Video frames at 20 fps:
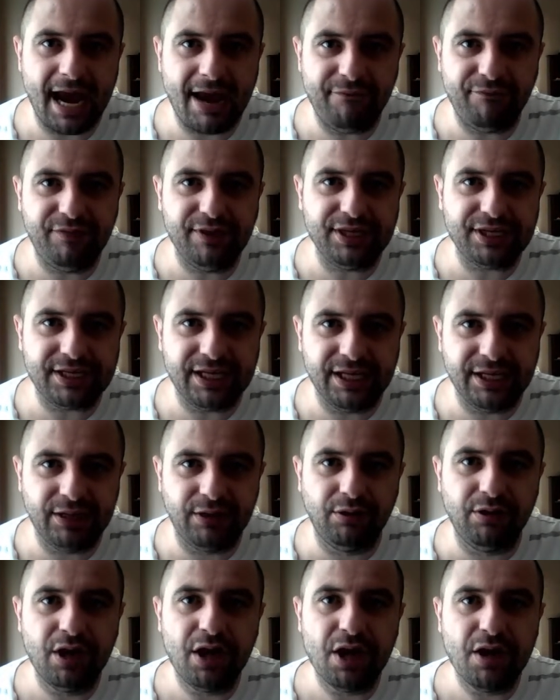every
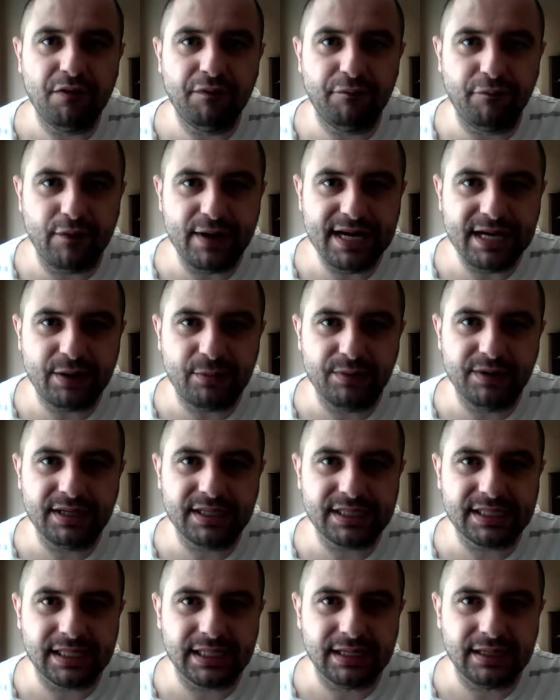single
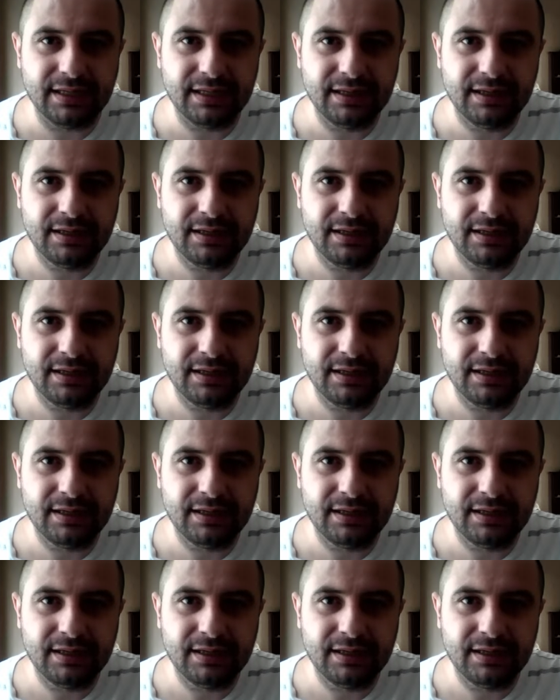frequency.